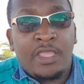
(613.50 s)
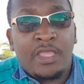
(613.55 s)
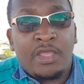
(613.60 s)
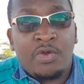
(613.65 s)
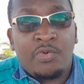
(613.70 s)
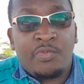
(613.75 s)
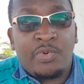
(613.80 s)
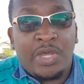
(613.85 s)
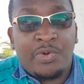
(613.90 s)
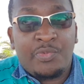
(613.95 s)

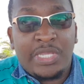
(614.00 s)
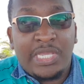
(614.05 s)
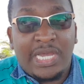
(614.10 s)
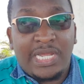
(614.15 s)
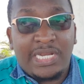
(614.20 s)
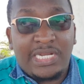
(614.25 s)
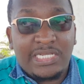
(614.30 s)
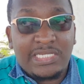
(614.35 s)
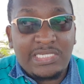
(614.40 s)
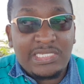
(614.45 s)
where we had
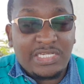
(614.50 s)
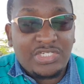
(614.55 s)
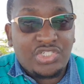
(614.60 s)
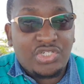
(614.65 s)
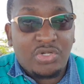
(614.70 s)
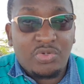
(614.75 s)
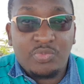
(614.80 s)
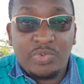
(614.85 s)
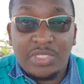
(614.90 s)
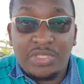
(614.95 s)
a
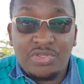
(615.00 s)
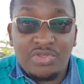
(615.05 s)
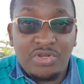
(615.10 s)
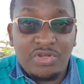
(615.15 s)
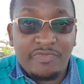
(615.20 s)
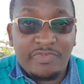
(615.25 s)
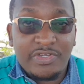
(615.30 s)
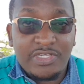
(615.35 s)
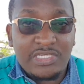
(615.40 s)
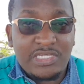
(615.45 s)
session with
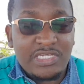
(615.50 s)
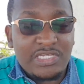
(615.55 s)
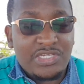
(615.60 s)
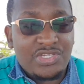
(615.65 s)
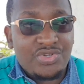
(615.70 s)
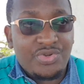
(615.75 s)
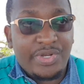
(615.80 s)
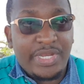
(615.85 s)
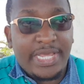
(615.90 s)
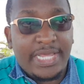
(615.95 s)
university
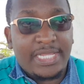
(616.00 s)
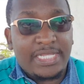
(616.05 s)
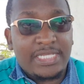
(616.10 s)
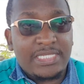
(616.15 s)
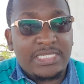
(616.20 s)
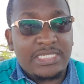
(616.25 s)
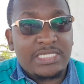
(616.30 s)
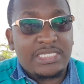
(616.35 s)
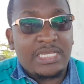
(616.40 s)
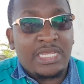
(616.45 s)

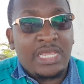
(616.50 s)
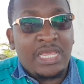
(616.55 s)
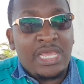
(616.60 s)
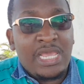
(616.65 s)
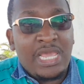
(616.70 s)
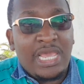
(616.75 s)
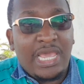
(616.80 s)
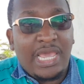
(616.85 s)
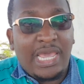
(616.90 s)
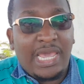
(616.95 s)
students,
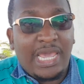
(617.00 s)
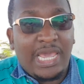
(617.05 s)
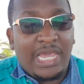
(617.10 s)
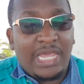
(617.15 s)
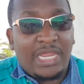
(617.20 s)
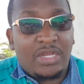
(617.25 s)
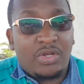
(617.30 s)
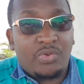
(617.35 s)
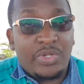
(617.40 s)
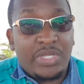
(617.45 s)

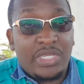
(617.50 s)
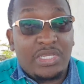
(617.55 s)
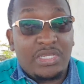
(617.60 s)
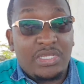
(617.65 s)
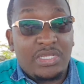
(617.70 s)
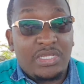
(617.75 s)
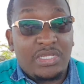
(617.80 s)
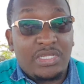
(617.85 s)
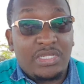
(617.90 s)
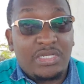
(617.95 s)
and
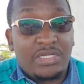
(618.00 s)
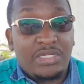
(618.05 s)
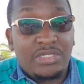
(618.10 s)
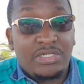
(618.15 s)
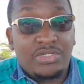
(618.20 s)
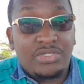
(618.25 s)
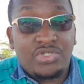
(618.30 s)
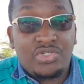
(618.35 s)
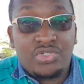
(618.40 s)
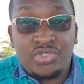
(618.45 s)
we
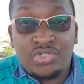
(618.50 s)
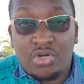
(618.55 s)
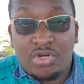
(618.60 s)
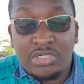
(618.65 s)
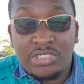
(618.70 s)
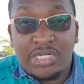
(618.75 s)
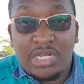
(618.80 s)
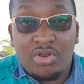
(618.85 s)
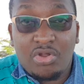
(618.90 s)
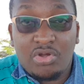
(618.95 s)
talked
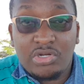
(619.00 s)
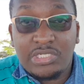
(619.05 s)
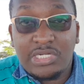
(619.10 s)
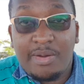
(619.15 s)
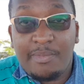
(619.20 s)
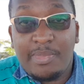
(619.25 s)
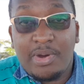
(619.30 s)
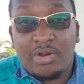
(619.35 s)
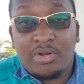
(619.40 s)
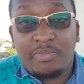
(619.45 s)
a lot
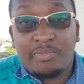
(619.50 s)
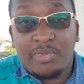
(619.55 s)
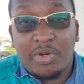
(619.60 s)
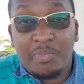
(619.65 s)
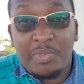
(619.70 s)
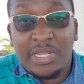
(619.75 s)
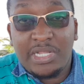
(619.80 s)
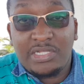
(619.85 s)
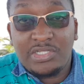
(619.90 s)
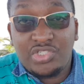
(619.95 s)
about
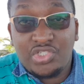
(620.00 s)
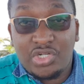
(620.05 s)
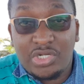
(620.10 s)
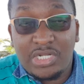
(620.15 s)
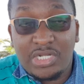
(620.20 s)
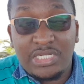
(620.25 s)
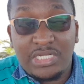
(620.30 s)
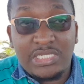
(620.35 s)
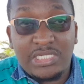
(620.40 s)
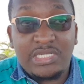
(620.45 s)
mobile
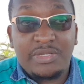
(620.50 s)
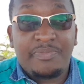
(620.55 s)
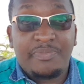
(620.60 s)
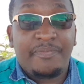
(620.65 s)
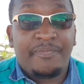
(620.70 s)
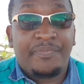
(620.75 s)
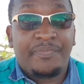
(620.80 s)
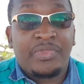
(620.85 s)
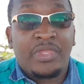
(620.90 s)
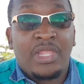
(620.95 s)
journalism
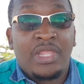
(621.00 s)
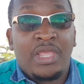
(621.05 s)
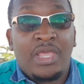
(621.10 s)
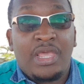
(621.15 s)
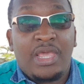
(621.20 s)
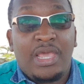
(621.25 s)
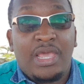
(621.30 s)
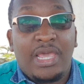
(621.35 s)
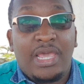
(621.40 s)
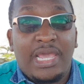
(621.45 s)

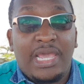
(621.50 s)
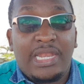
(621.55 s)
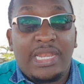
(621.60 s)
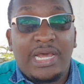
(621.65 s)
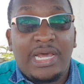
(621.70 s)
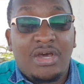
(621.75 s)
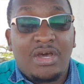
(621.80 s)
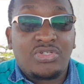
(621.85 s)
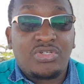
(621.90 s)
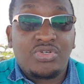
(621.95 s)
and
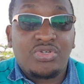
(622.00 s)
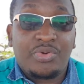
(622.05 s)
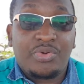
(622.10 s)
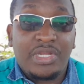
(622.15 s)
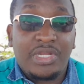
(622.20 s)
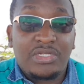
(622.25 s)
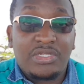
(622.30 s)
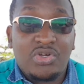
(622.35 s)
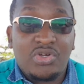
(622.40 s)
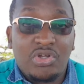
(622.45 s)
how to
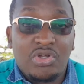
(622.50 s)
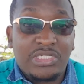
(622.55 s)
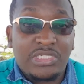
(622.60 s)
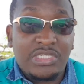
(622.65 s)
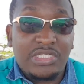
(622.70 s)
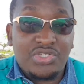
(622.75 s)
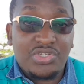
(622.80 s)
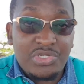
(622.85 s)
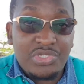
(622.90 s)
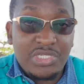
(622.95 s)
create
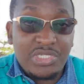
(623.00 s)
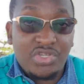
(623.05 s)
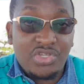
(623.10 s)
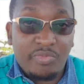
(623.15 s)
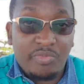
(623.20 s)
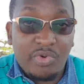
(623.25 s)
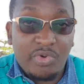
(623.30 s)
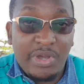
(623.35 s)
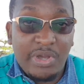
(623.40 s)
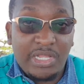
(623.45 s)
content using your
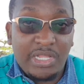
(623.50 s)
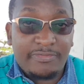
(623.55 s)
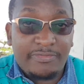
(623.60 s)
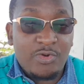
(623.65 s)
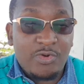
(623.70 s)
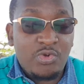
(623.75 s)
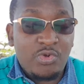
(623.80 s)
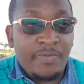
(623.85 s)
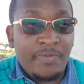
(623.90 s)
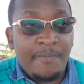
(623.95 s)
mobile
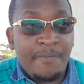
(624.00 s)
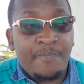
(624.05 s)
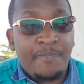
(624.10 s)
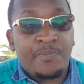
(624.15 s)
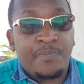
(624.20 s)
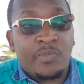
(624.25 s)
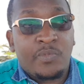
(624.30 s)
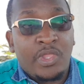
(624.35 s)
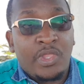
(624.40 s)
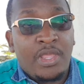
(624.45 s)
phone.
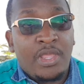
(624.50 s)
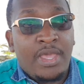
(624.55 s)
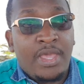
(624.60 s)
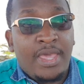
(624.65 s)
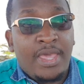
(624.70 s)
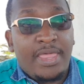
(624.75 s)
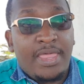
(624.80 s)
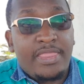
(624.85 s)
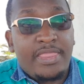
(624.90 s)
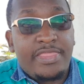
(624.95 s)

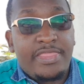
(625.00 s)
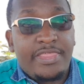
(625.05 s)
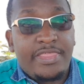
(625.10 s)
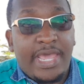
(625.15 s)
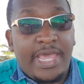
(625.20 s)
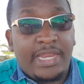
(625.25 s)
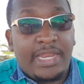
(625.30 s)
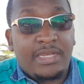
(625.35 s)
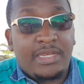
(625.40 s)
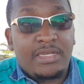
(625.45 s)

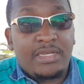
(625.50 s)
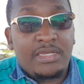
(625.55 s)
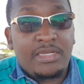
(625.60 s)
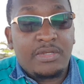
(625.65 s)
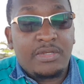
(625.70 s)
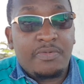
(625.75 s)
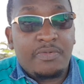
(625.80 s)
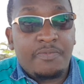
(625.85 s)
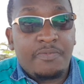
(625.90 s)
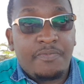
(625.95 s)

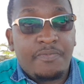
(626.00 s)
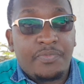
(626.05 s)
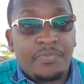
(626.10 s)
Then